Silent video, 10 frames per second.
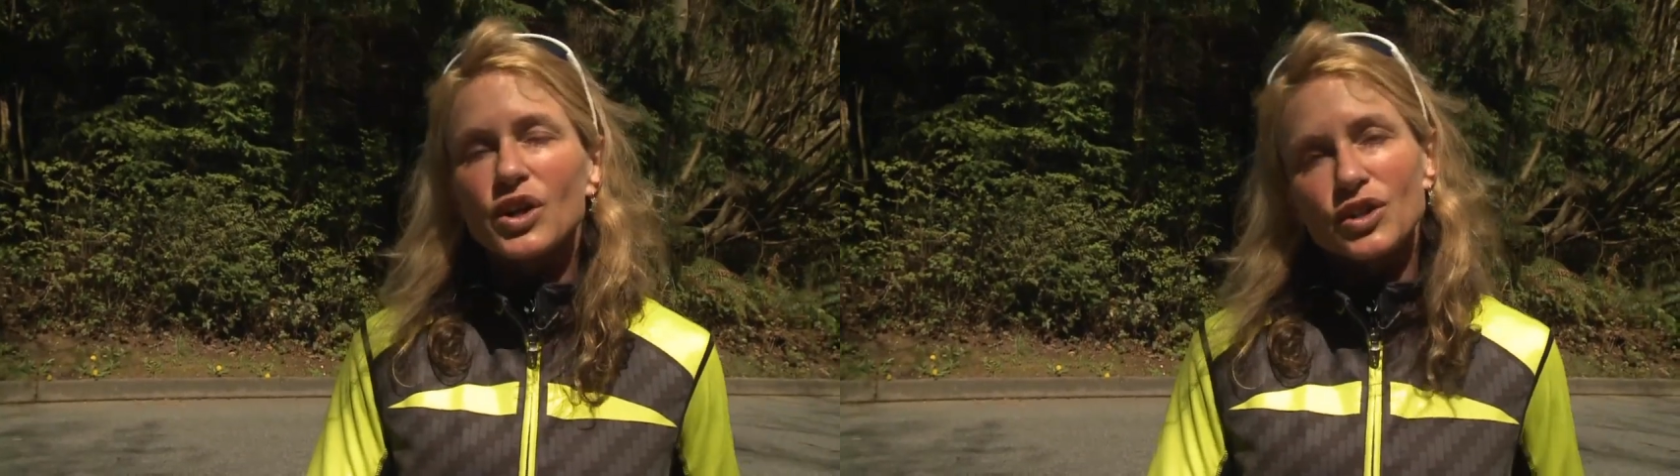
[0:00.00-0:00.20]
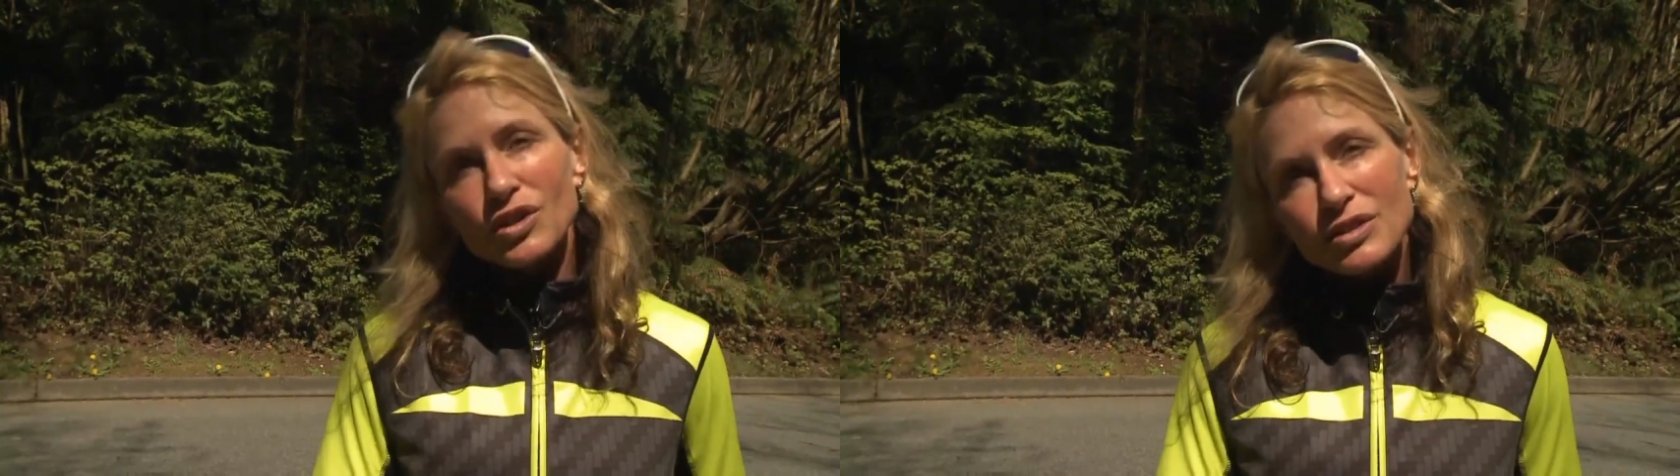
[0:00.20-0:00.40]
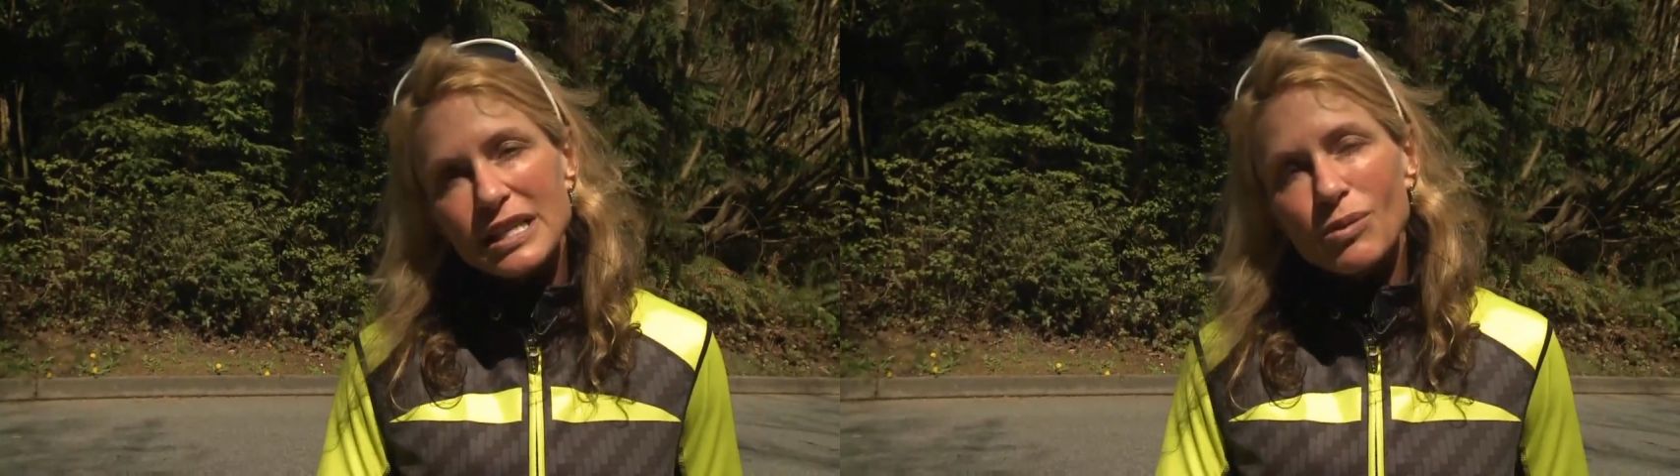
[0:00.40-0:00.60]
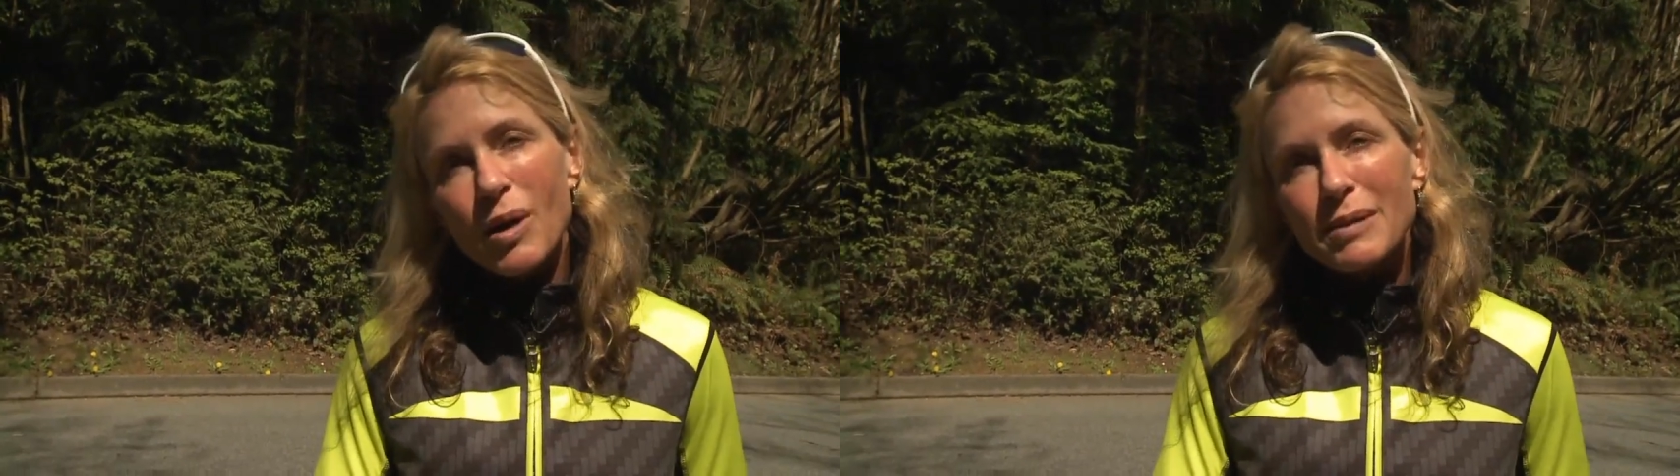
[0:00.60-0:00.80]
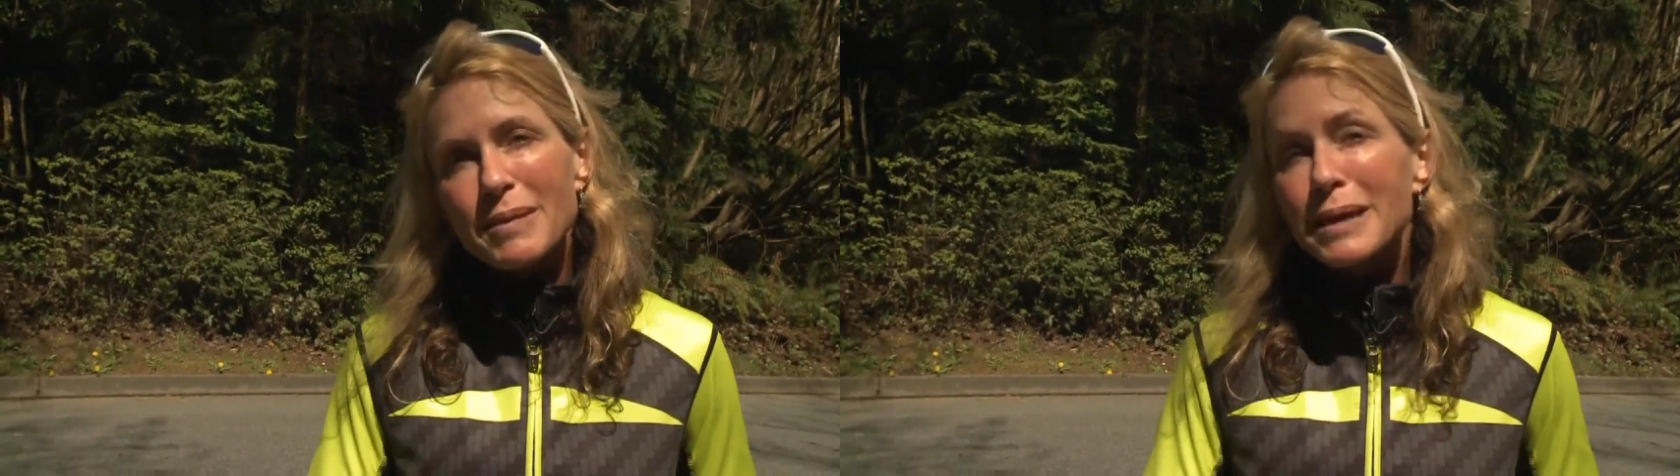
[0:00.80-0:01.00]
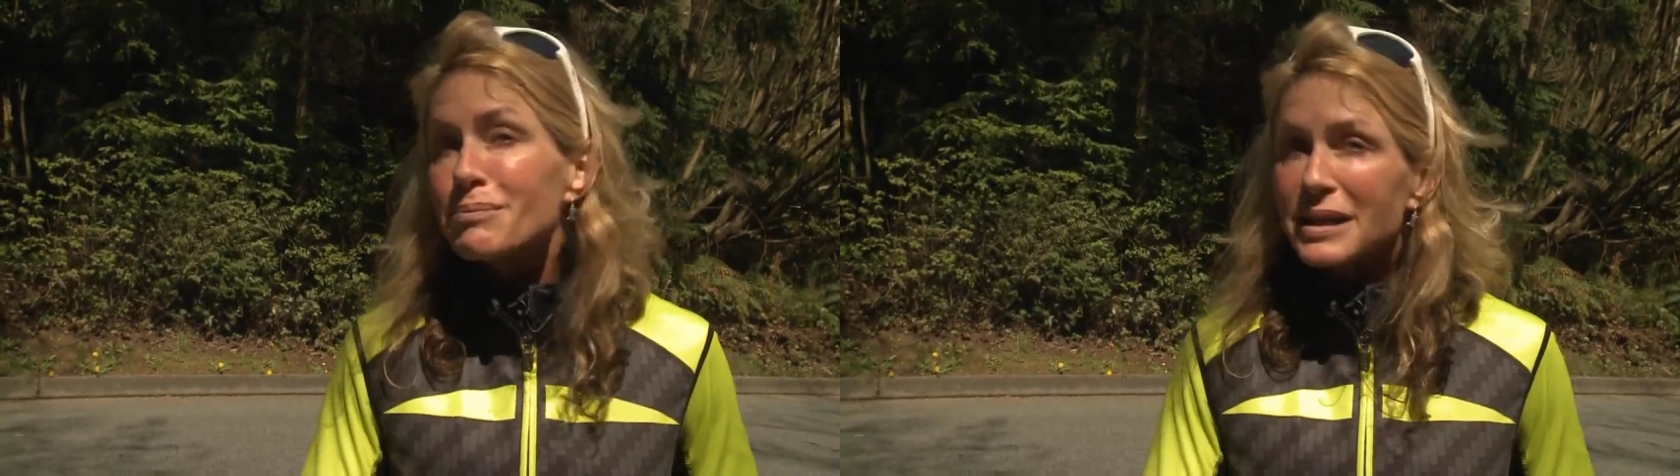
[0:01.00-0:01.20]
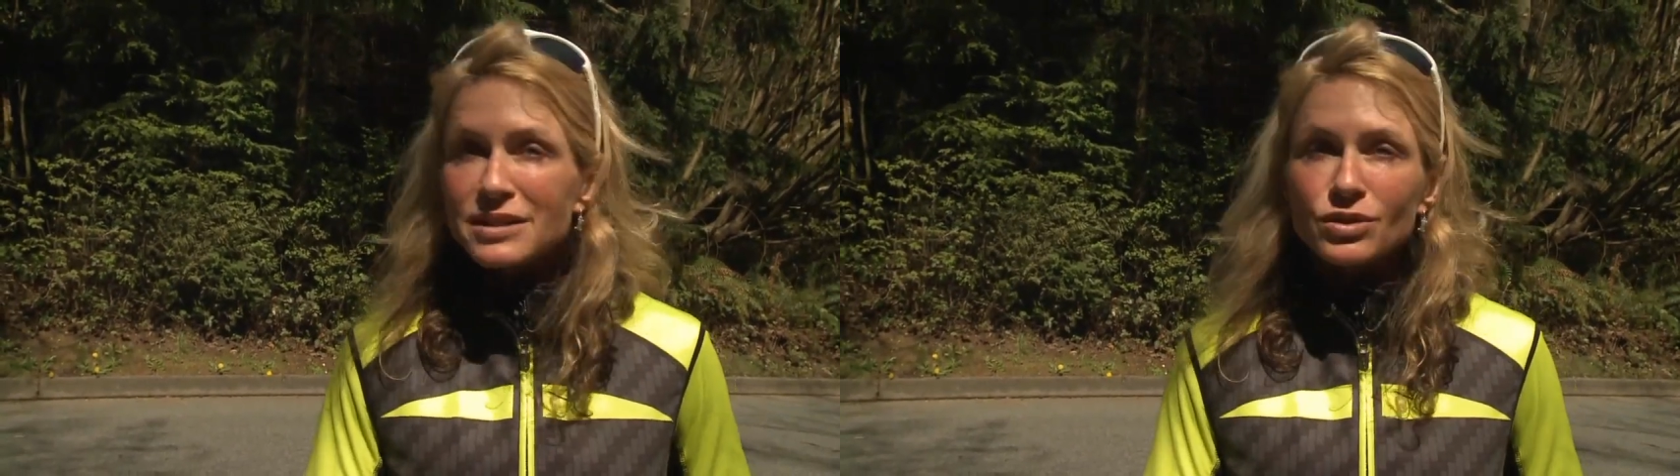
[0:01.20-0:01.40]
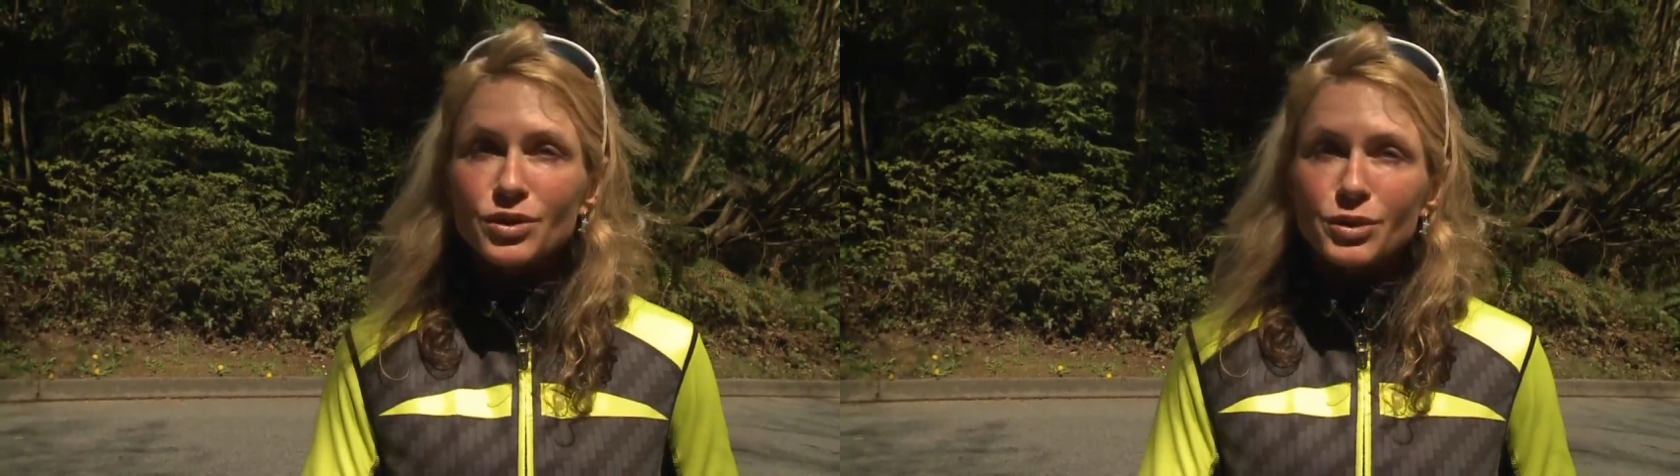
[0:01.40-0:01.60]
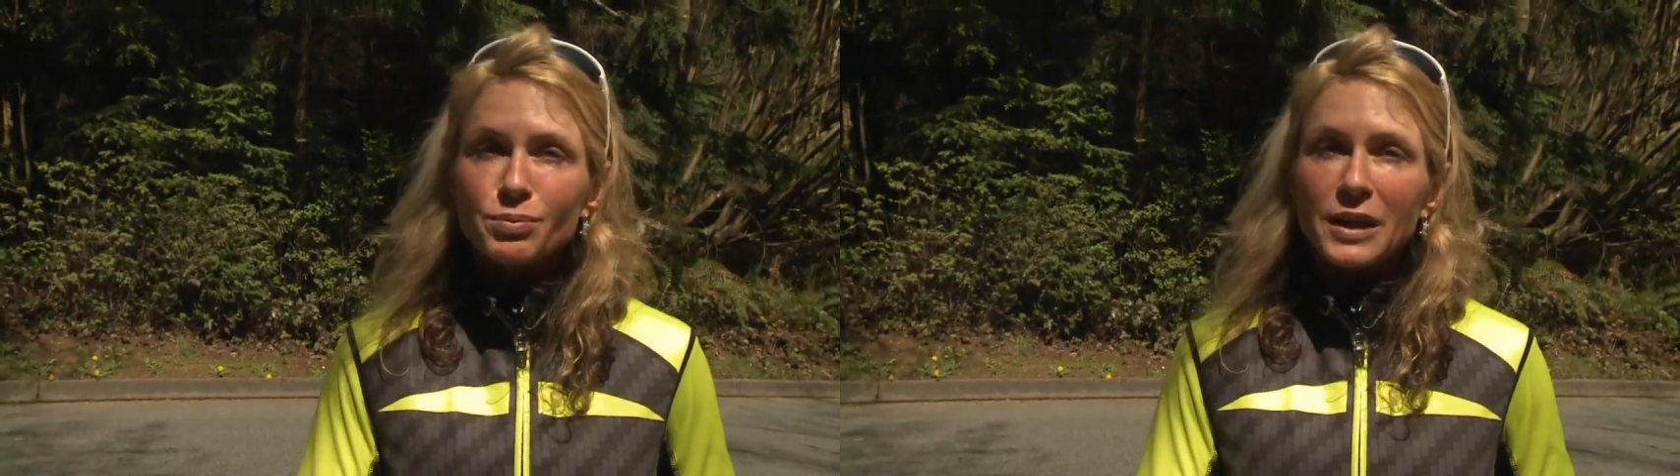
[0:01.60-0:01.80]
You're using one main muscle group